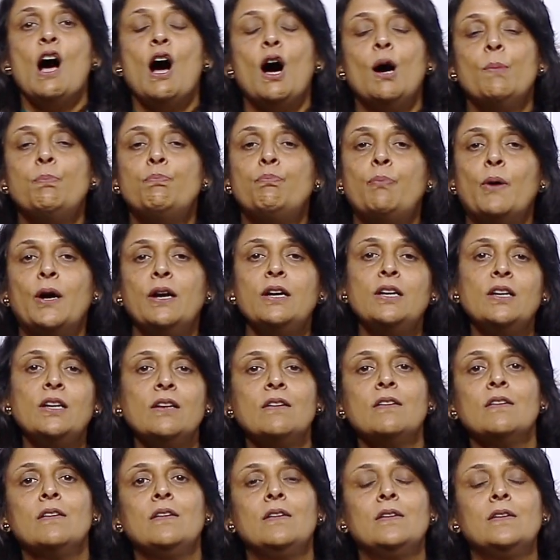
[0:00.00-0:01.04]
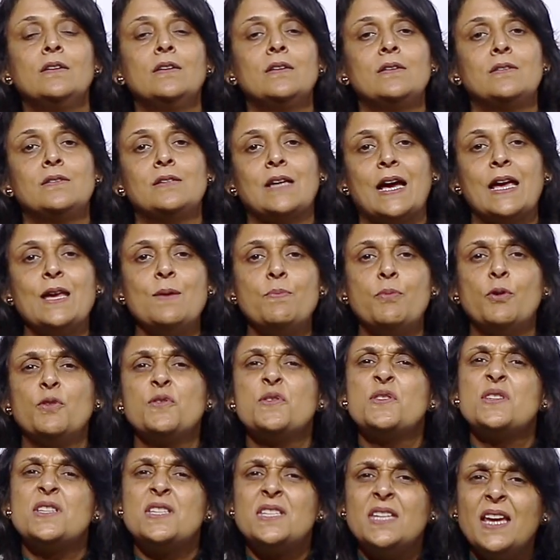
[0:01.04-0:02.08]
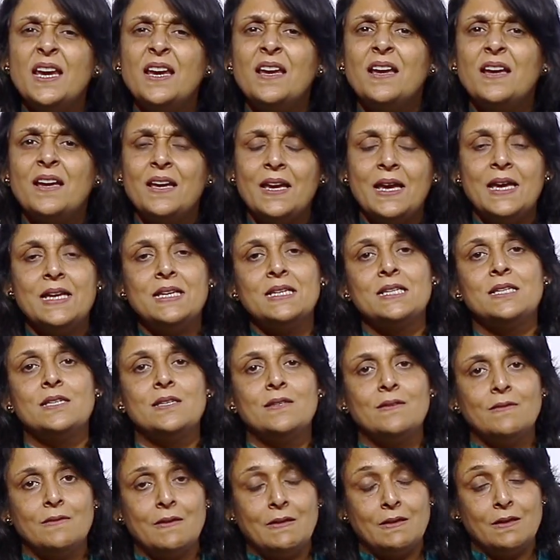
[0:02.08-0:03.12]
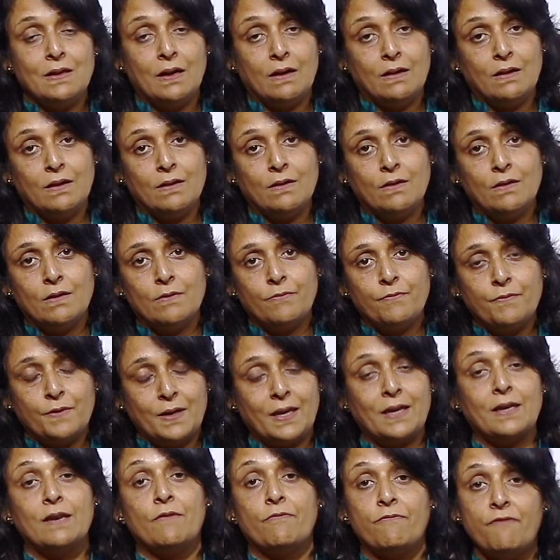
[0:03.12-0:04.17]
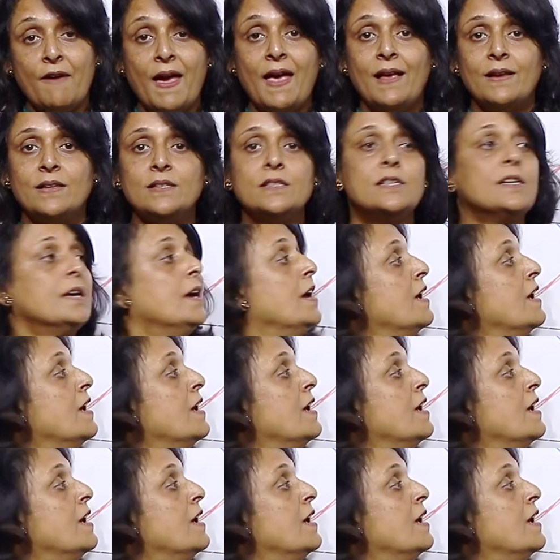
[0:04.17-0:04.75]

A particular type of stink is felt